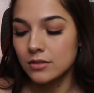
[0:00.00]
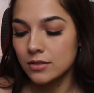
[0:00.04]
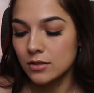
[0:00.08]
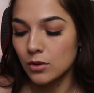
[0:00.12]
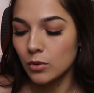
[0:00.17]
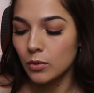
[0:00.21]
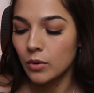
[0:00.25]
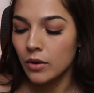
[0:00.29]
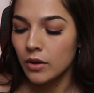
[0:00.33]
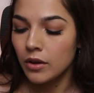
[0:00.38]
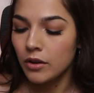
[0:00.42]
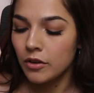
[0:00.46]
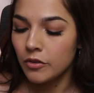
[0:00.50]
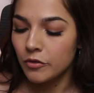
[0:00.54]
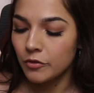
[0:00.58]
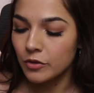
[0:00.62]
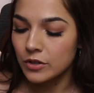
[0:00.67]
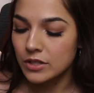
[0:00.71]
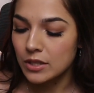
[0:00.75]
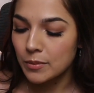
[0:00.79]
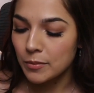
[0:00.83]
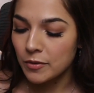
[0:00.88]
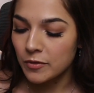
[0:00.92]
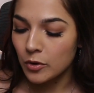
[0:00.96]
So for
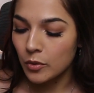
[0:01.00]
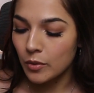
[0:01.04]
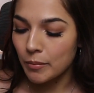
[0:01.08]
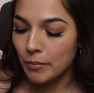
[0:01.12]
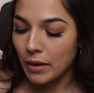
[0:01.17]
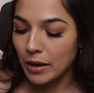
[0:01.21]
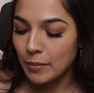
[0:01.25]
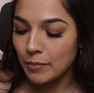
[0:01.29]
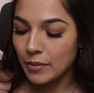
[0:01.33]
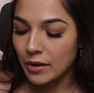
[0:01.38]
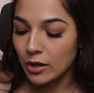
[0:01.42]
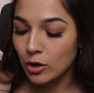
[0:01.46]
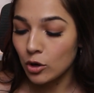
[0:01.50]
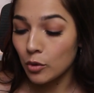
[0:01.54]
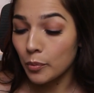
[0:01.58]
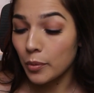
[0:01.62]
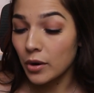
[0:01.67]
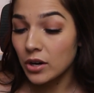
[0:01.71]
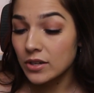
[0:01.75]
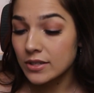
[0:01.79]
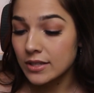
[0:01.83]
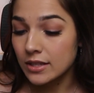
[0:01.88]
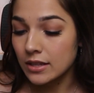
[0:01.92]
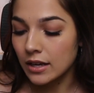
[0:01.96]
some of you, it might be a new
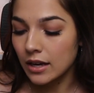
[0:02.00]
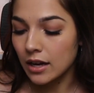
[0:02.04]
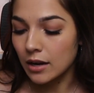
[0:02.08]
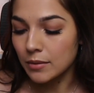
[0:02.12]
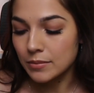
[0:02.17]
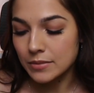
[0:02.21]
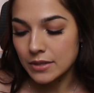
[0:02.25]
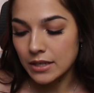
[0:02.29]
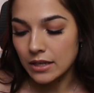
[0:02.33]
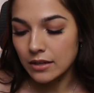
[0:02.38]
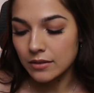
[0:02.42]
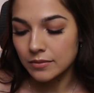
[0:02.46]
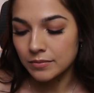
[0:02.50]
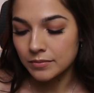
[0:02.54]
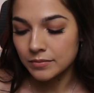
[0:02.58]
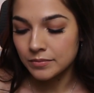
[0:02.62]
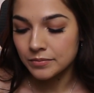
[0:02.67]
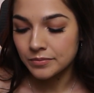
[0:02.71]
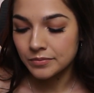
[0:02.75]
person that comes in.